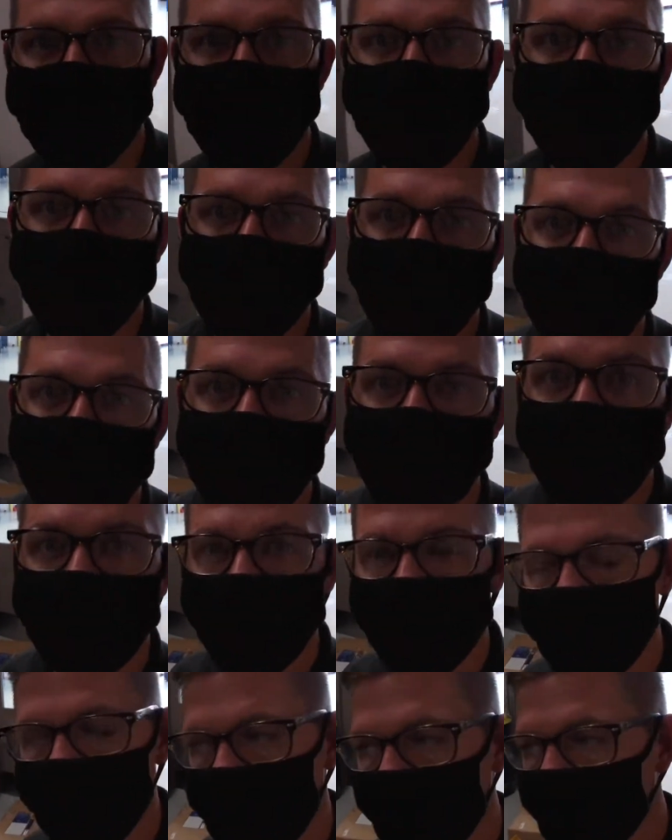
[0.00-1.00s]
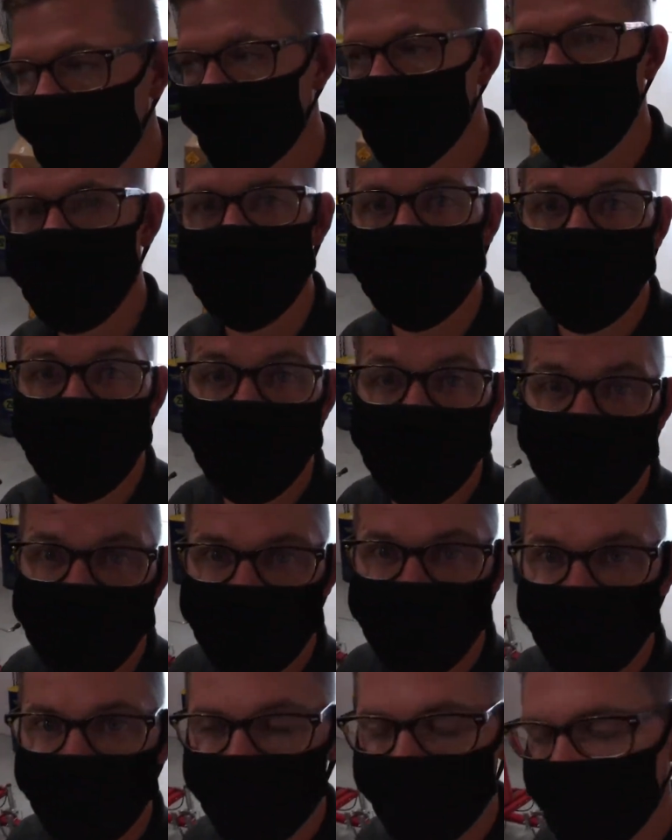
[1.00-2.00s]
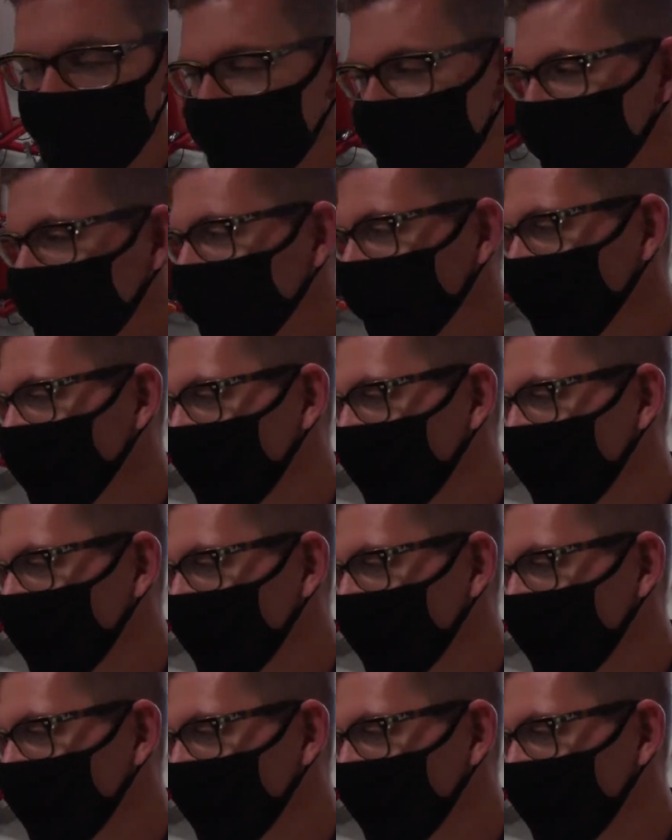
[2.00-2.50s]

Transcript: an automatic transmission service,